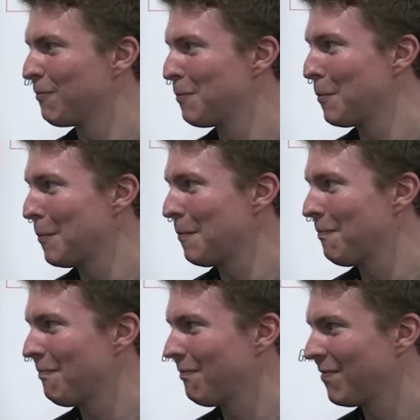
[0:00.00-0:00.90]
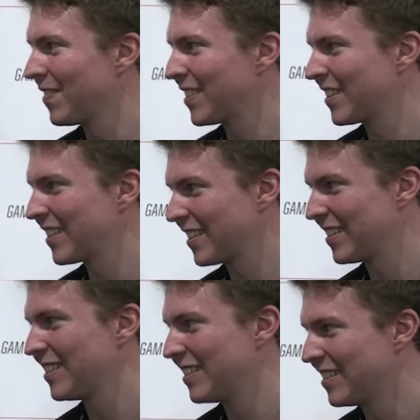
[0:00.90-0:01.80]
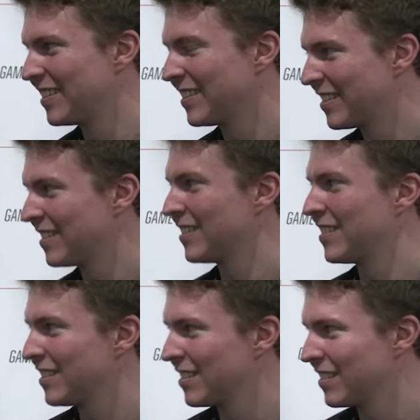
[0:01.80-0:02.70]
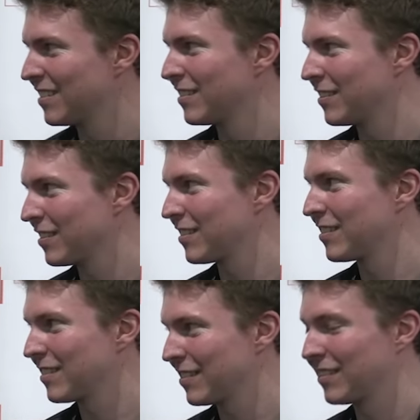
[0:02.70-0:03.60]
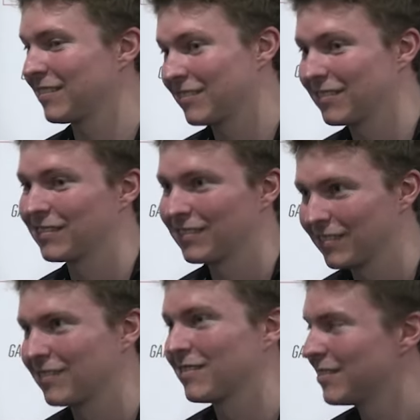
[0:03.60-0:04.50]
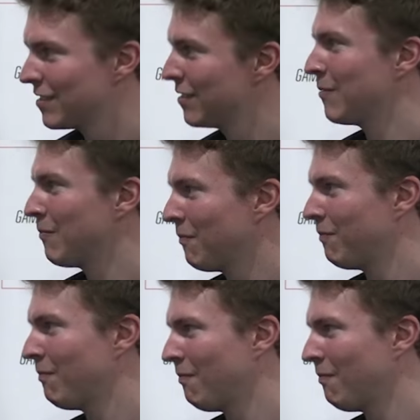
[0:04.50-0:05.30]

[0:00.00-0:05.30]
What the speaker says: (silent)